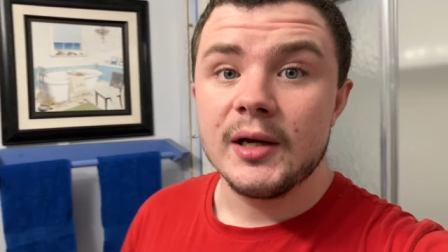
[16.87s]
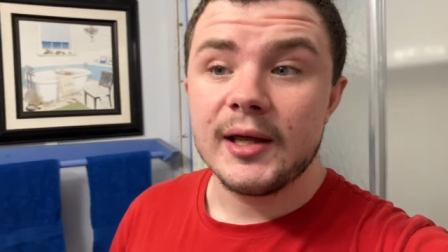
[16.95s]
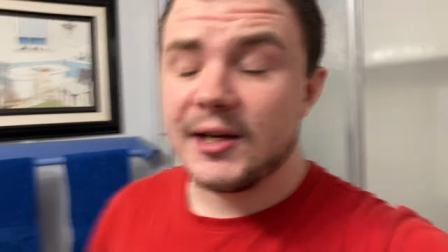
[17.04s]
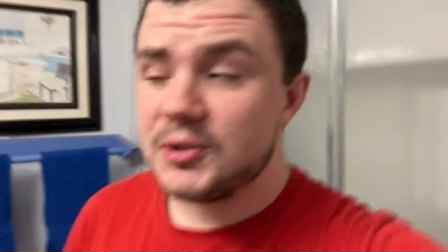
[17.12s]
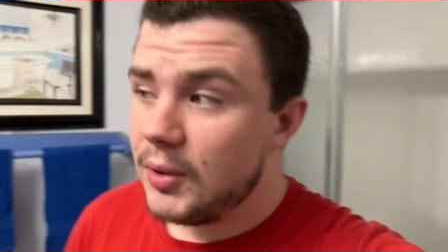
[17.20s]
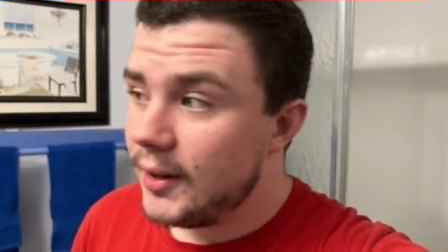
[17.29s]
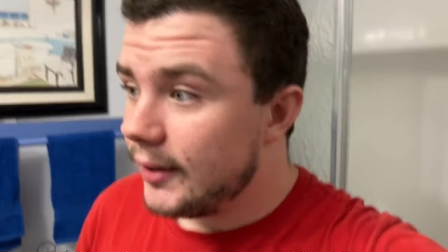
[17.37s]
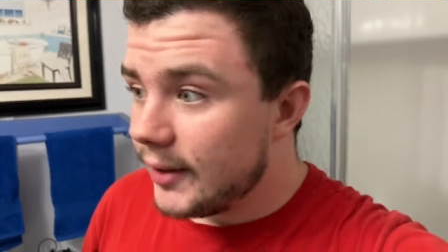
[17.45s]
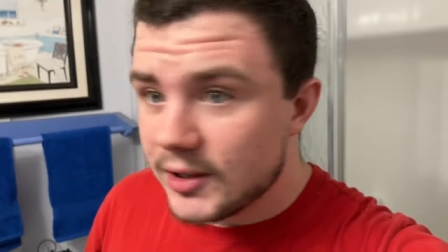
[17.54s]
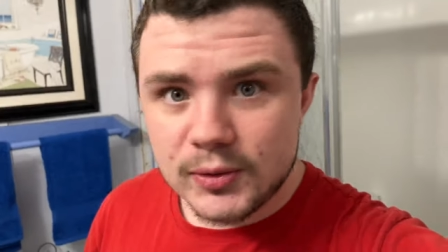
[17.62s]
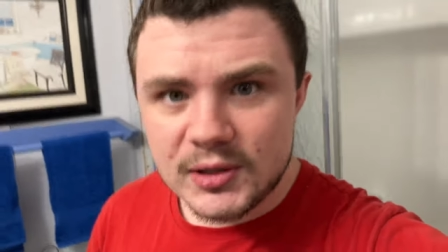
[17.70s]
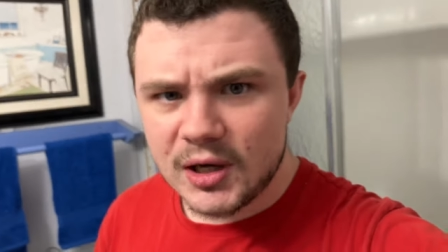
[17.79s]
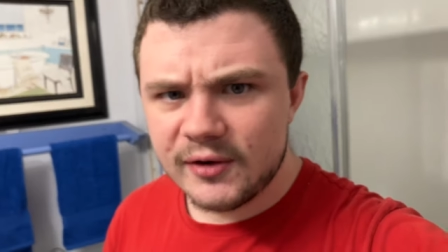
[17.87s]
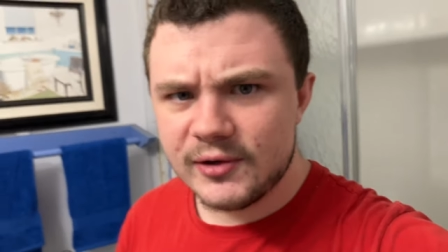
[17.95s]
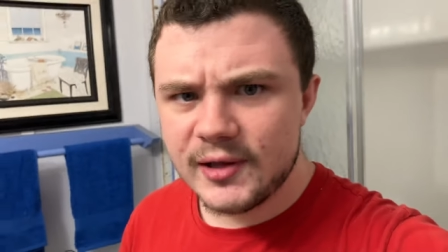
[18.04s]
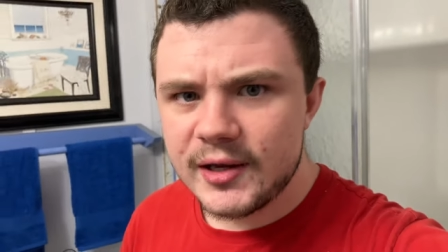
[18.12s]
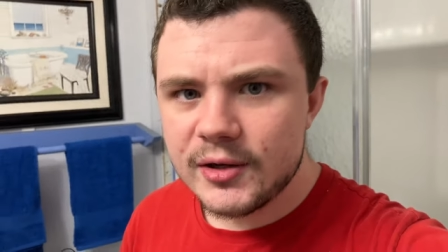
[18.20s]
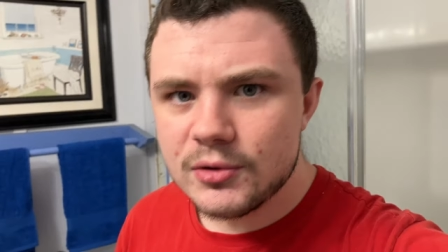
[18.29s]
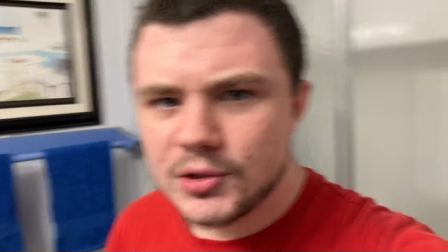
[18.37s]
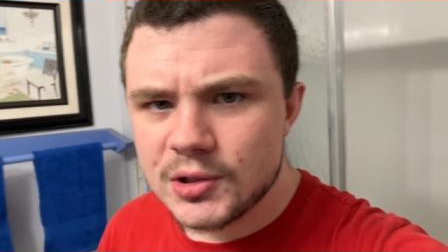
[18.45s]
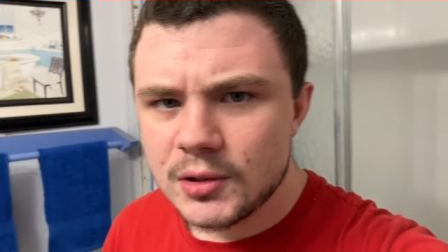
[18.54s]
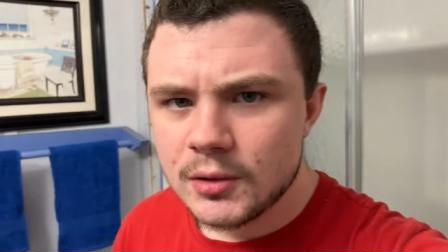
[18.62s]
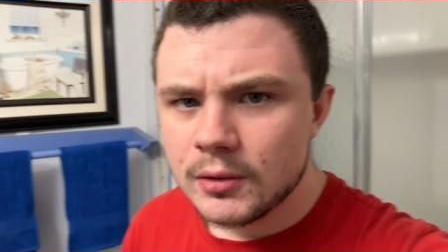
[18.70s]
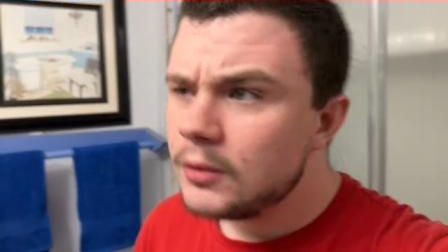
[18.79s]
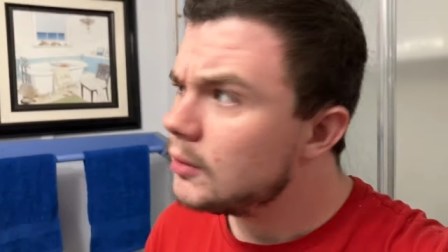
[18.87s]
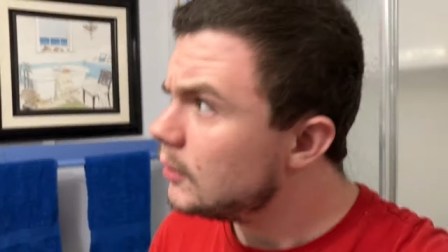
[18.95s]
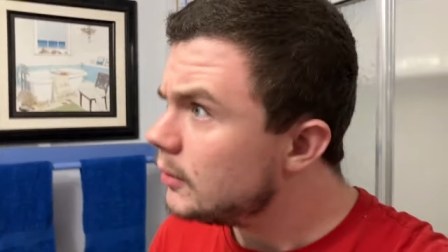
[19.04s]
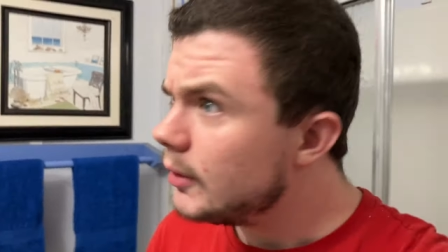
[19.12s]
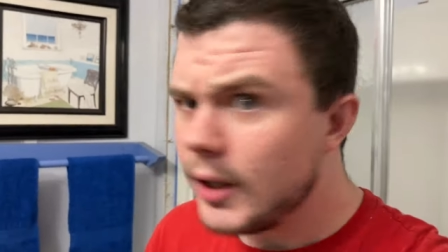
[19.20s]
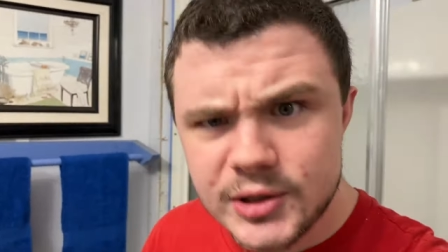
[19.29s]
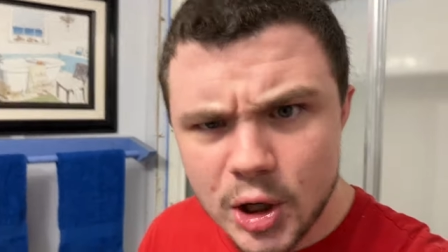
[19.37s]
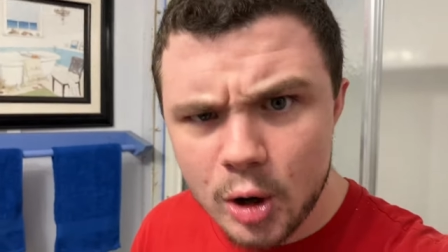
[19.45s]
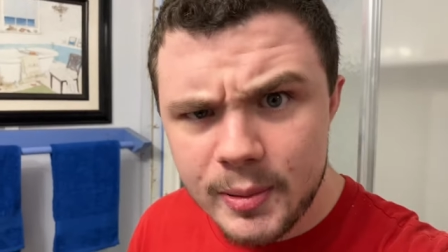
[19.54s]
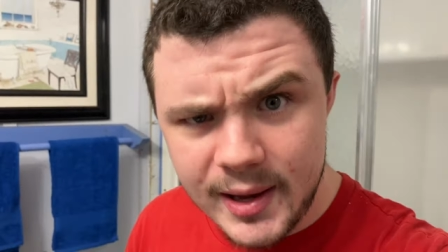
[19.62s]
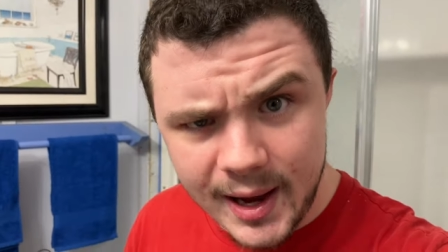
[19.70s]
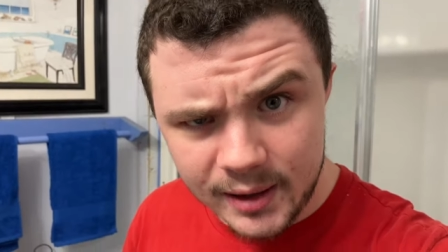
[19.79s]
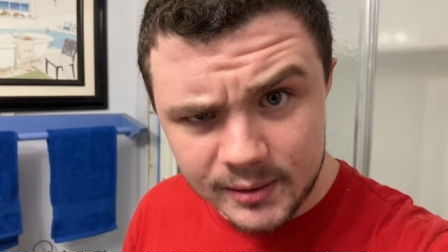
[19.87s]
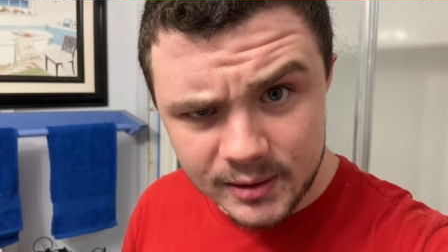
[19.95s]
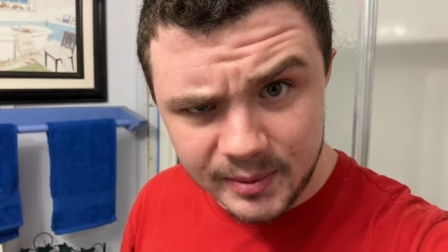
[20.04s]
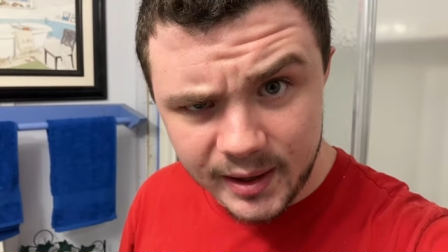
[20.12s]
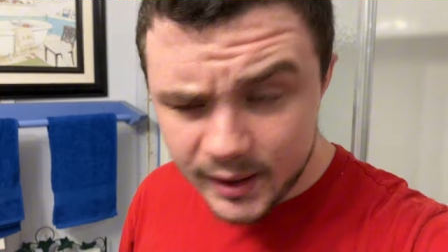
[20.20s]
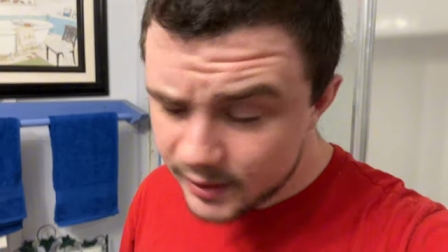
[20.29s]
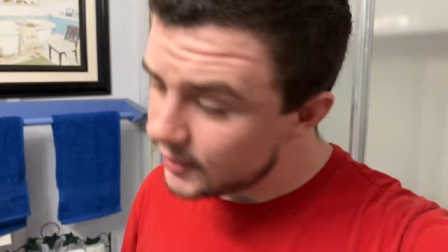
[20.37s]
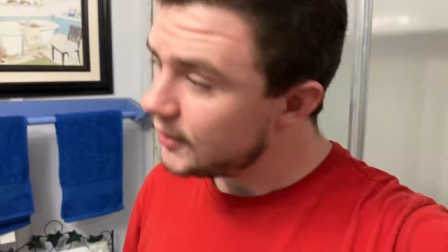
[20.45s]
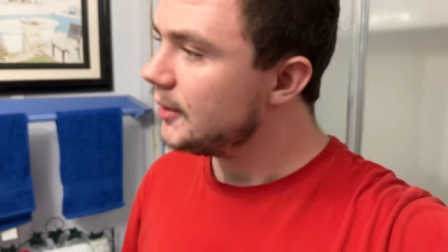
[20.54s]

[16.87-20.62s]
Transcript: Guess what? Guess what software they use? Adobe Acrobat.